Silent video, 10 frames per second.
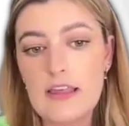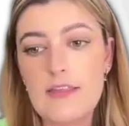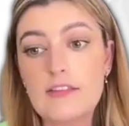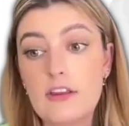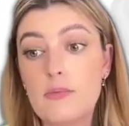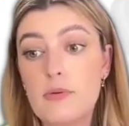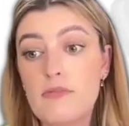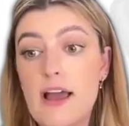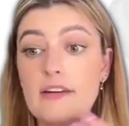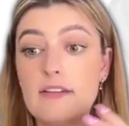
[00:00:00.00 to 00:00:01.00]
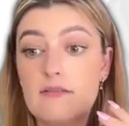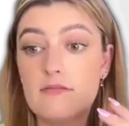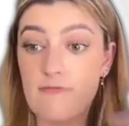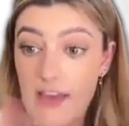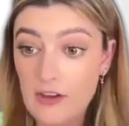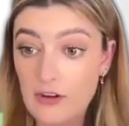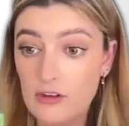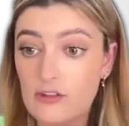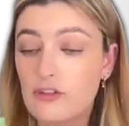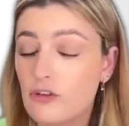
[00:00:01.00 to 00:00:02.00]
that's going to provide
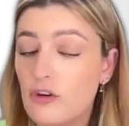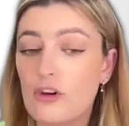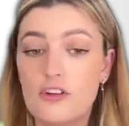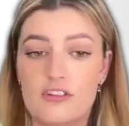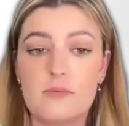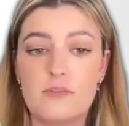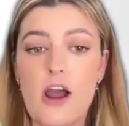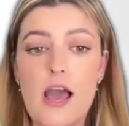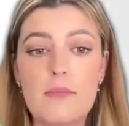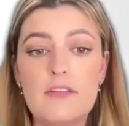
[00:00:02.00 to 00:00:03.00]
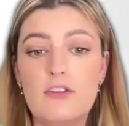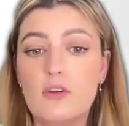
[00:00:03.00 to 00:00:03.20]
value to your subscribers.